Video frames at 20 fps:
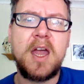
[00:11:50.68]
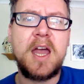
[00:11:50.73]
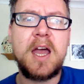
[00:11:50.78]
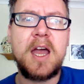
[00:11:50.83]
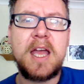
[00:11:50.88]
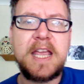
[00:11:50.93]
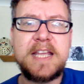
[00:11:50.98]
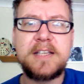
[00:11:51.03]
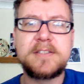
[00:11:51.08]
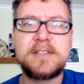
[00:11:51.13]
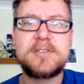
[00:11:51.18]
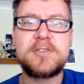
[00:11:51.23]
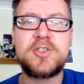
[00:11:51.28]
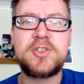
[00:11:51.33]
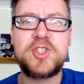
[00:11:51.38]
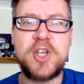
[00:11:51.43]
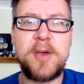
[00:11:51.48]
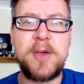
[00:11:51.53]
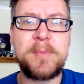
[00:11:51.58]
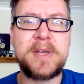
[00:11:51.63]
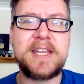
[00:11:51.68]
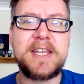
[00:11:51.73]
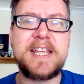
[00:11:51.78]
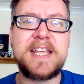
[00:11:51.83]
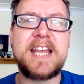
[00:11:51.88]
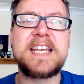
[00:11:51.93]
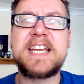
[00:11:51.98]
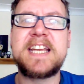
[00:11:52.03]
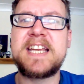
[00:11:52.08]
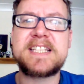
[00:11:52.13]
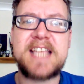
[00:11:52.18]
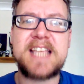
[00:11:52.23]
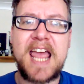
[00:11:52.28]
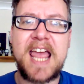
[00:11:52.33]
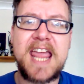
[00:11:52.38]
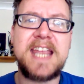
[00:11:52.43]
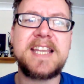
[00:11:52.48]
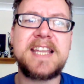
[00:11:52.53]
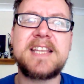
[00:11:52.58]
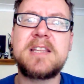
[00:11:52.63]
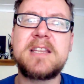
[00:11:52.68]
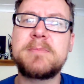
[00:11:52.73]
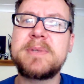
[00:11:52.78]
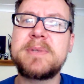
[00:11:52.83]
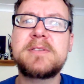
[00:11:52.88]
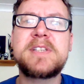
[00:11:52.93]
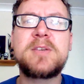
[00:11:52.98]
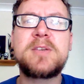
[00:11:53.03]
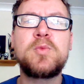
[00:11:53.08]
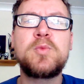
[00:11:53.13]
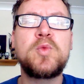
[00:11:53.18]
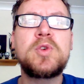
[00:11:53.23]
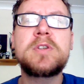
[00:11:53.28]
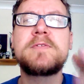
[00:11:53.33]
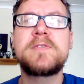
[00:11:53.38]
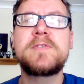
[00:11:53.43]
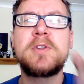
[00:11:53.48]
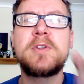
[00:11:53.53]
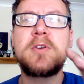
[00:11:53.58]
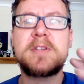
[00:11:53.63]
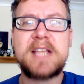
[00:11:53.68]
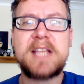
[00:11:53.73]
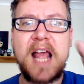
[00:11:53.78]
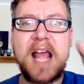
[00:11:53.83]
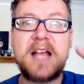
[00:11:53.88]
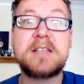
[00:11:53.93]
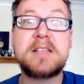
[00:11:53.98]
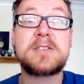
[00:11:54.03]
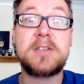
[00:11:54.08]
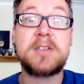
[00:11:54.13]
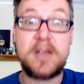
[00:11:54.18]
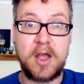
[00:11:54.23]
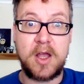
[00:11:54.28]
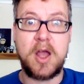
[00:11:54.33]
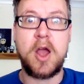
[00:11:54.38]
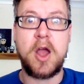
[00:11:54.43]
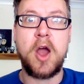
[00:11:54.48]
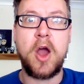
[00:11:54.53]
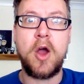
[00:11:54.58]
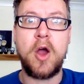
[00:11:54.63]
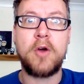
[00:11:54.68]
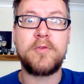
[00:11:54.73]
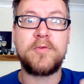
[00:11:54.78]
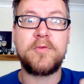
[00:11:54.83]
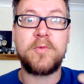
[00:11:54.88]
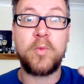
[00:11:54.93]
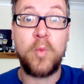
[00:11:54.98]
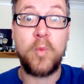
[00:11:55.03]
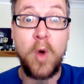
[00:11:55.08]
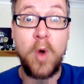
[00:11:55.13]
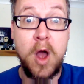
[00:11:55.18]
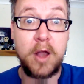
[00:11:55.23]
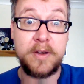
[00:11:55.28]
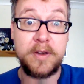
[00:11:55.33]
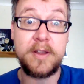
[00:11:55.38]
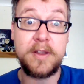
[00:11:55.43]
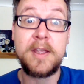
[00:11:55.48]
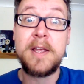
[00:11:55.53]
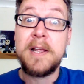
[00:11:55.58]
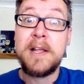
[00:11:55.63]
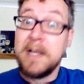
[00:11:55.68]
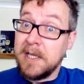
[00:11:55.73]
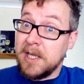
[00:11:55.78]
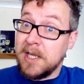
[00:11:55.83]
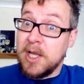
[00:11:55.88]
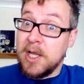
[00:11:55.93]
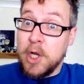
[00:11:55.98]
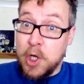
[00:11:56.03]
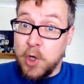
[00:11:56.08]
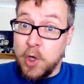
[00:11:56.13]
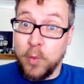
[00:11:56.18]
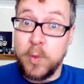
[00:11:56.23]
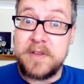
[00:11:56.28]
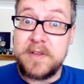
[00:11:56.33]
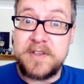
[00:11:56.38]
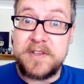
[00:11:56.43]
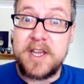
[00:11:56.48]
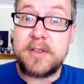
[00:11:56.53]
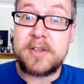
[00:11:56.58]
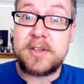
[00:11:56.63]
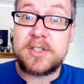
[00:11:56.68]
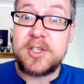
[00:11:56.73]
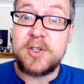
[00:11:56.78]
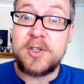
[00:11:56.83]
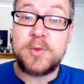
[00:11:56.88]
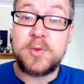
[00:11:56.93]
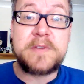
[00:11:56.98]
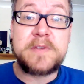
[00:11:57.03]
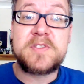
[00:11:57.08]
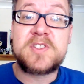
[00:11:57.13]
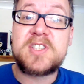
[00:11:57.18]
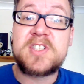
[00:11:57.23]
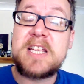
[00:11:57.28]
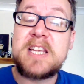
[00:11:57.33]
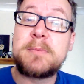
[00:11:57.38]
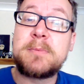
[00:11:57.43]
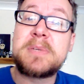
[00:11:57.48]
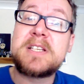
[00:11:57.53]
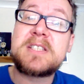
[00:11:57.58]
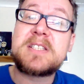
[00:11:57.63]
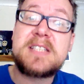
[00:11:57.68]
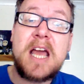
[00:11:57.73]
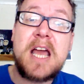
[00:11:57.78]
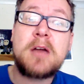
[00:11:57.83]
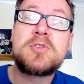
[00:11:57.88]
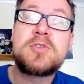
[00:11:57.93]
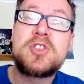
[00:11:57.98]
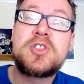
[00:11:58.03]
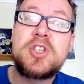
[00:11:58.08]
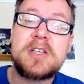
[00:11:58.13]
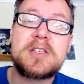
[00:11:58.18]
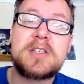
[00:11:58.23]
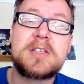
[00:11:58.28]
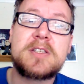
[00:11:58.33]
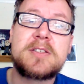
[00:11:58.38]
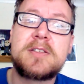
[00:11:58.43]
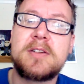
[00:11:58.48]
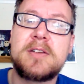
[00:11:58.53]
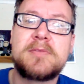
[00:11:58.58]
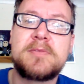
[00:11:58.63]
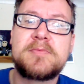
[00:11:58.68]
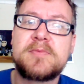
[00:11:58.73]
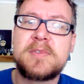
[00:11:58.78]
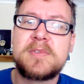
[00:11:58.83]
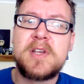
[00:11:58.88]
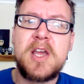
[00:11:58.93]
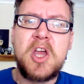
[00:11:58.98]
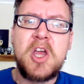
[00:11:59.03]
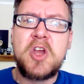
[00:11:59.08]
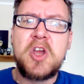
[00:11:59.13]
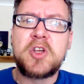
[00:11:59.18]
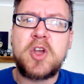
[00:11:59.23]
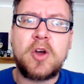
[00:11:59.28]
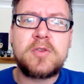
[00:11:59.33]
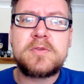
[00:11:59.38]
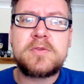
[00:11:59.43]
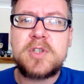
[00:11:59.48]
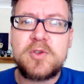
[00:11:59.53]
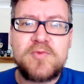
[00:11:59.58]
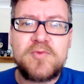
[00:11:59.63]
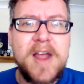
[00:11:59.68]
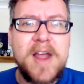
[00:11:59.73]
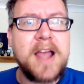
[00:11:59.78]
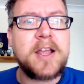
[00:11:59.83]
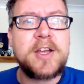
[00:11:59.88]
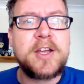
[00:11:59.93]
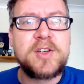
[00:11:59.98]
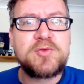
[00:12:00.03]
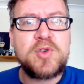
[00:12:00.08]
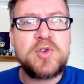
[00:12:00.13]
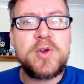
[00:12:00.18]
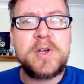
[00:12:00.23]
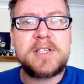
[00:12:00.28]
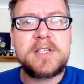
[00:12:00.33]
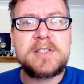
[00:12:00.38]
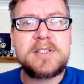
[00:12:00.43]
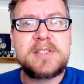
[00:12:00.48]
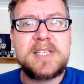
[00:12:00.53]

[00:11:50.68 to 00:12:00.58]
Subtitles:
in Germany. And in its heyday, the building would have looked as of one with the other two that we've seen, but it's now just gone to rack and ruin and